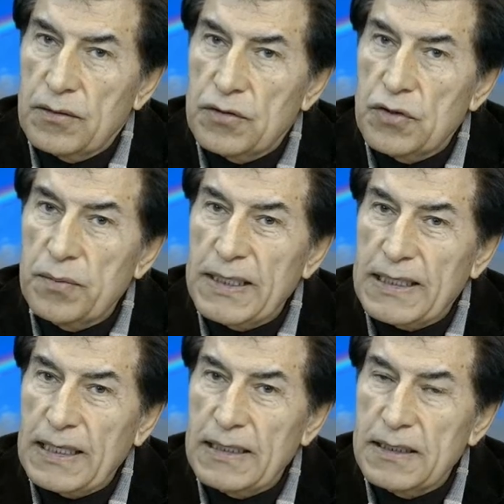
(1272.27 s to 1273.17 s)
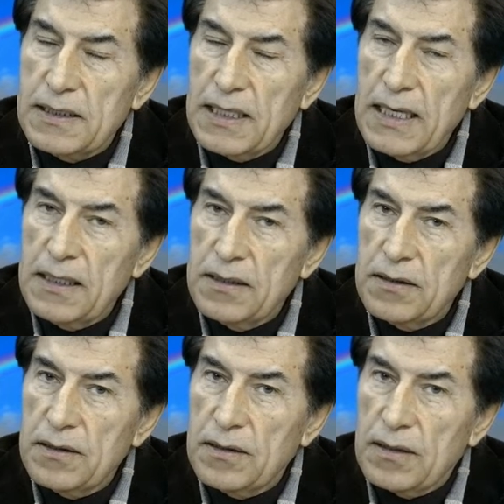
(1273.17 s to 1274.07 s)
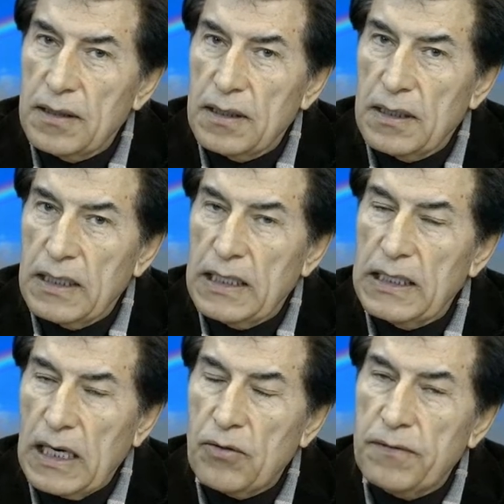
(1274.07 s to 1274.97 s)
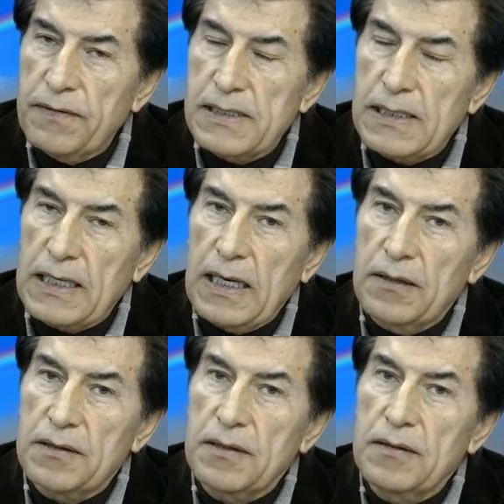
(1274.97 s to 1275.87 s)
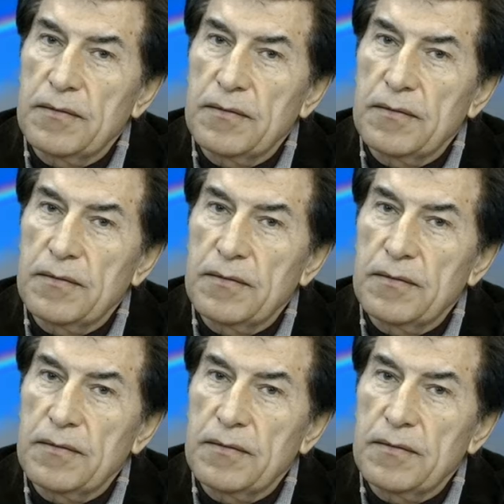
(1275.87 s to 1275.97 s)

to be contained in our physicality?